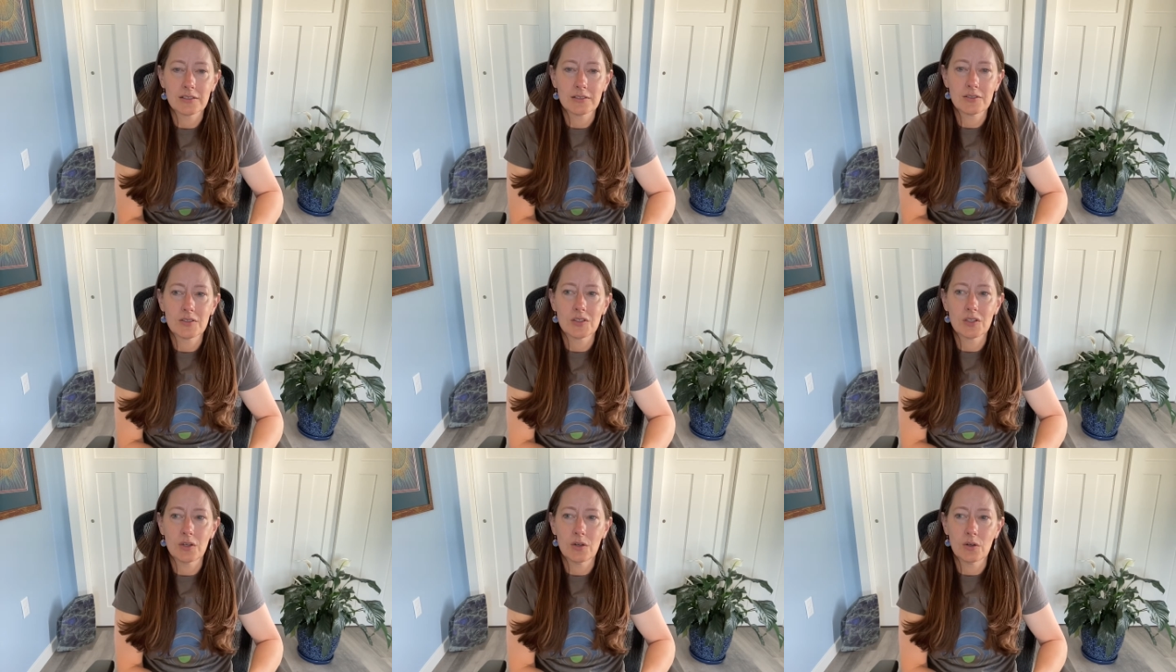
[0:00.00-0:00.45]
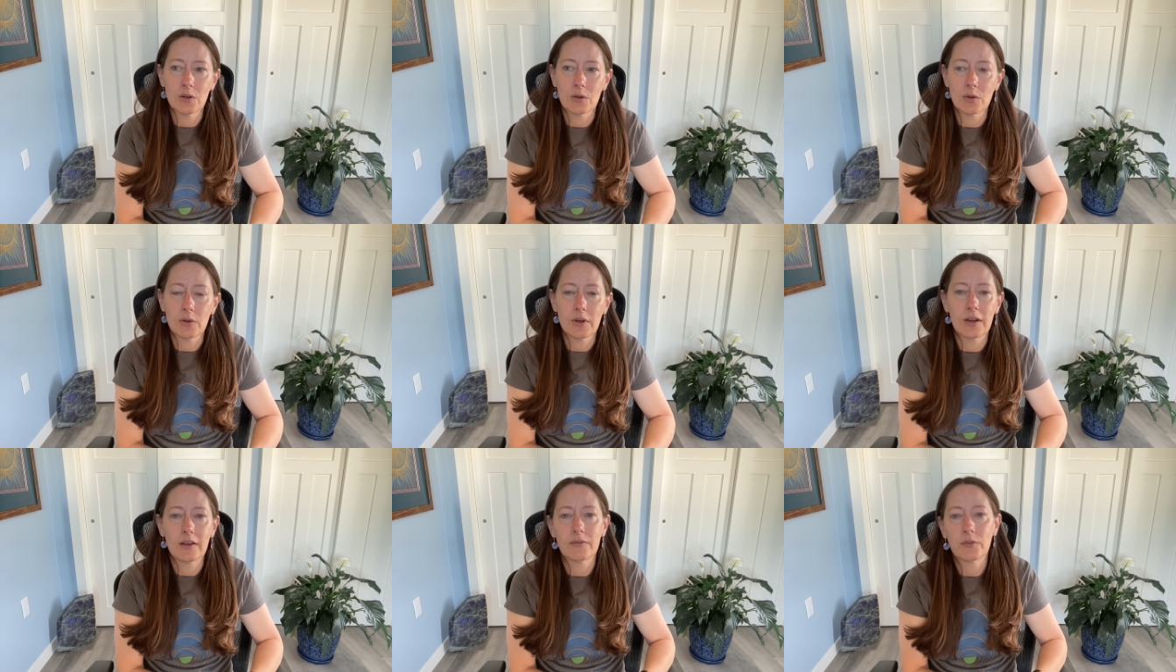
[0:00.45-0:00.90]
So
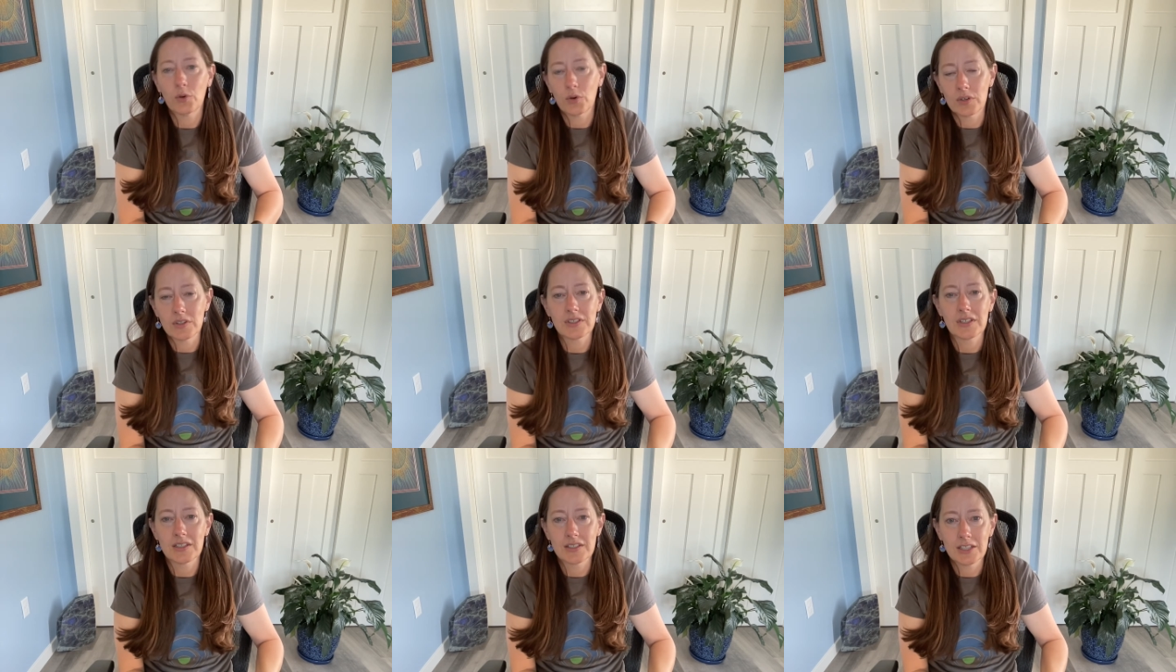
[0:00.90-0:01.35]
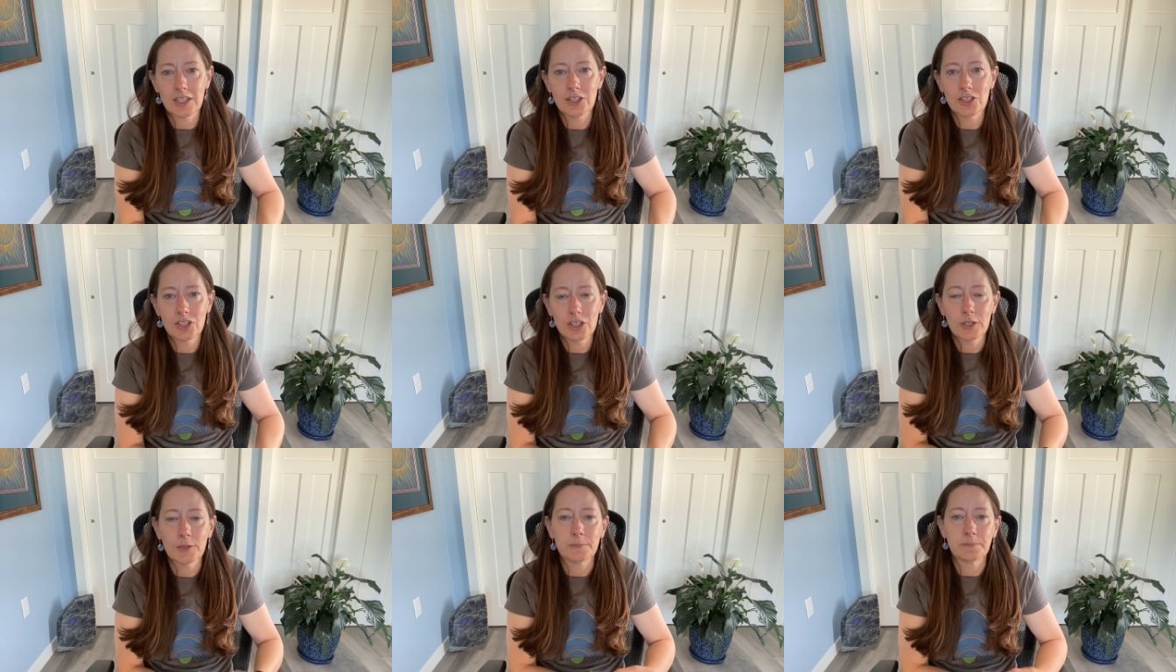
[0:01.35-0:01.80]
of course I said,
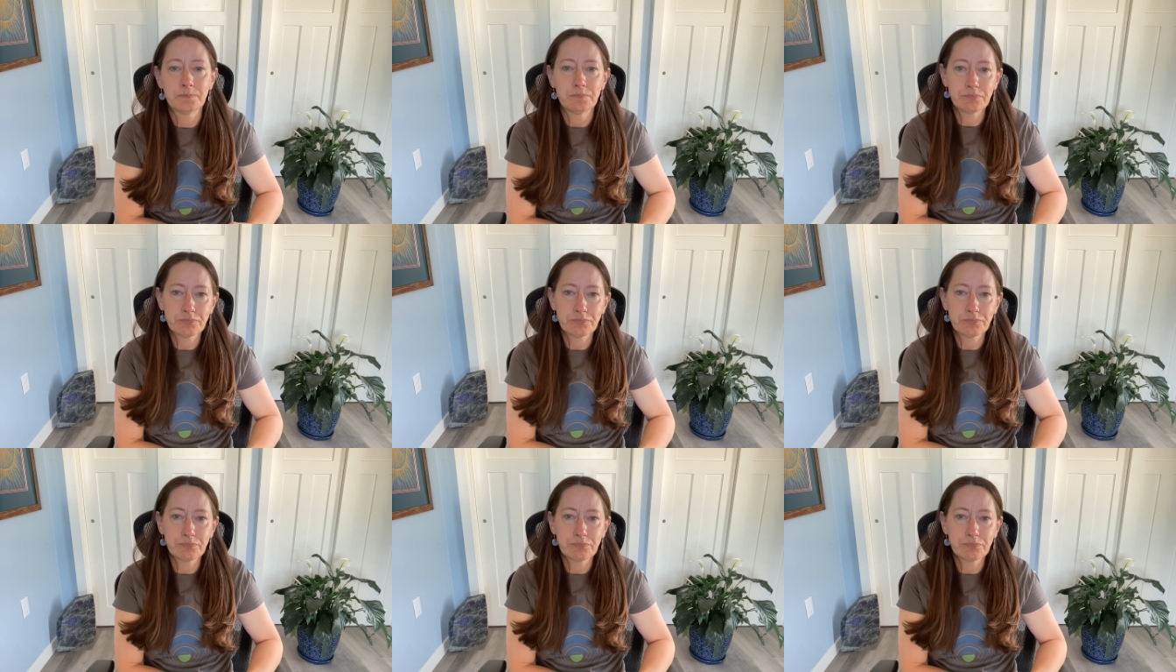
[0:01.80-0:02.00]
sure.